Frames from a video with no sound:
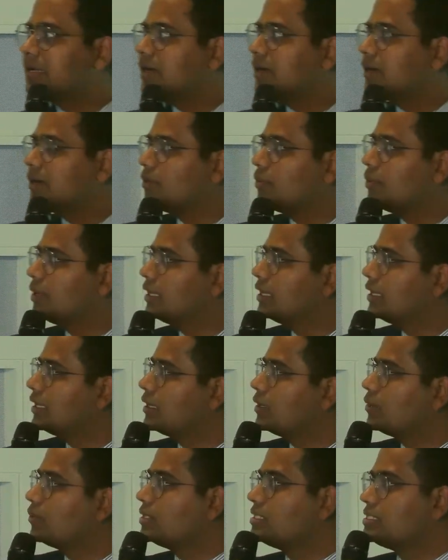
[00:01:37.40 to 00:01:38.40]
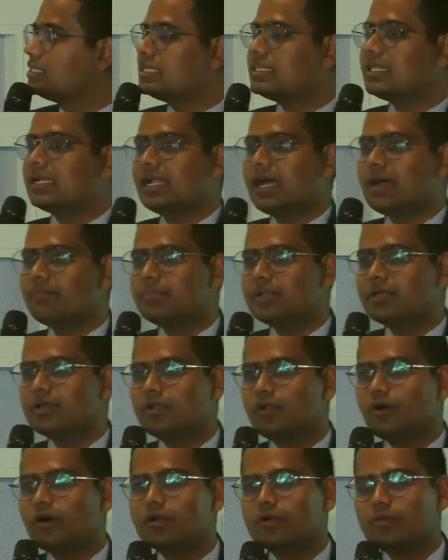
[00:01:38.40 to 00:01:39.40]
we see that happening a
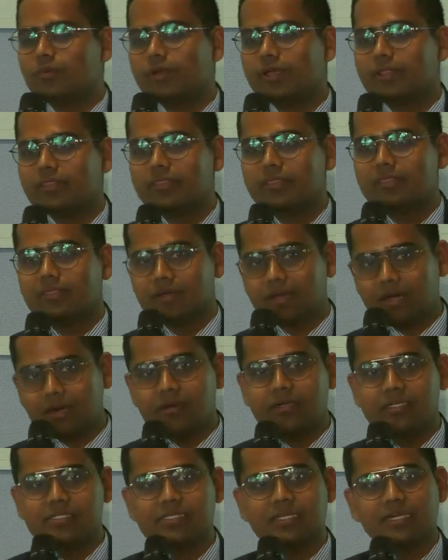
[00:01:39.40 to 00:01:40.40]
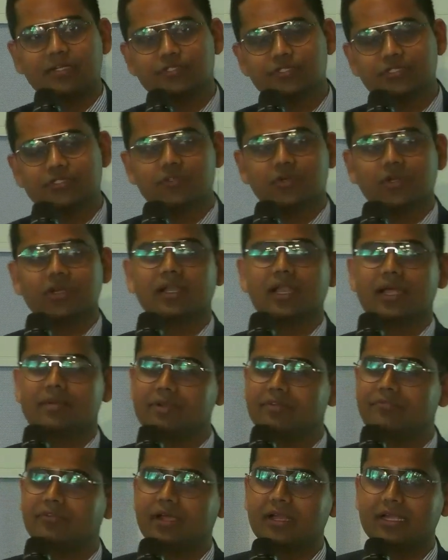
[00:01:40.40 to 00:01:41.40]
lot with the current discussions on
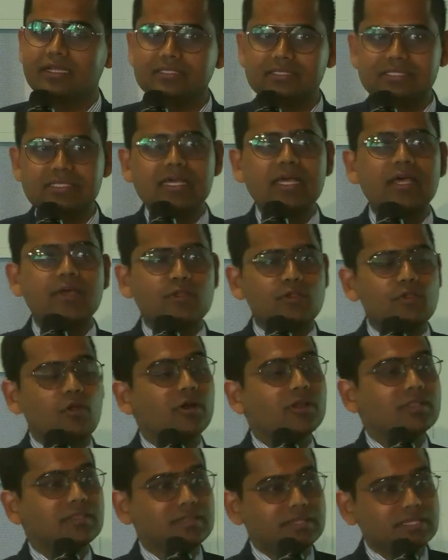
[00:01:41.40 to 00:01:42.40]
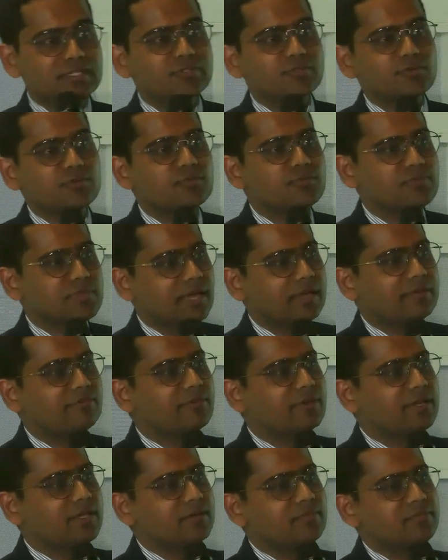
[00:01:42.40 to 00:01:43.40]
climate finance, not in this room,
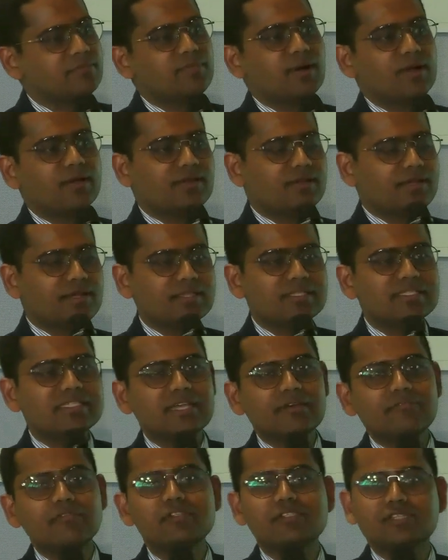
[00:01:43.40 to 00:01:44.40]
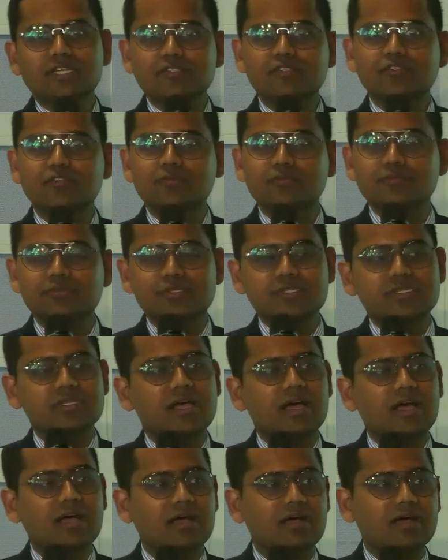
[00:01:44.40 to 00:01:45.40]
thankfully, but in several such rooms
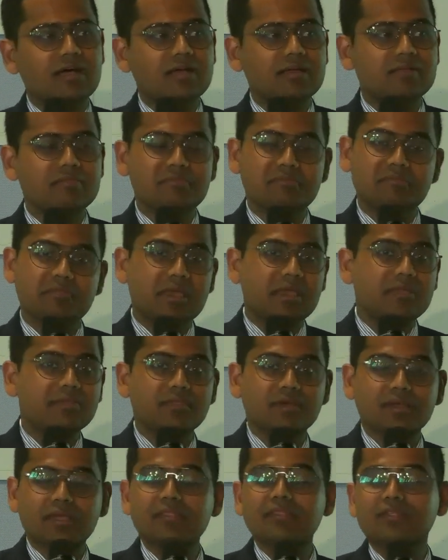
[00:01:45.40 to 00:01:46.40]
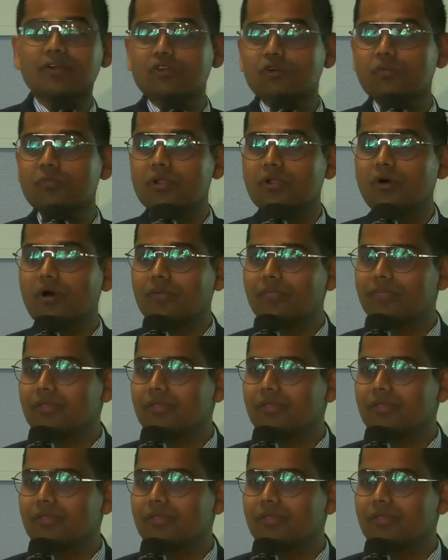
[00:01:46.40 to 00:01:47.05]
in the global north.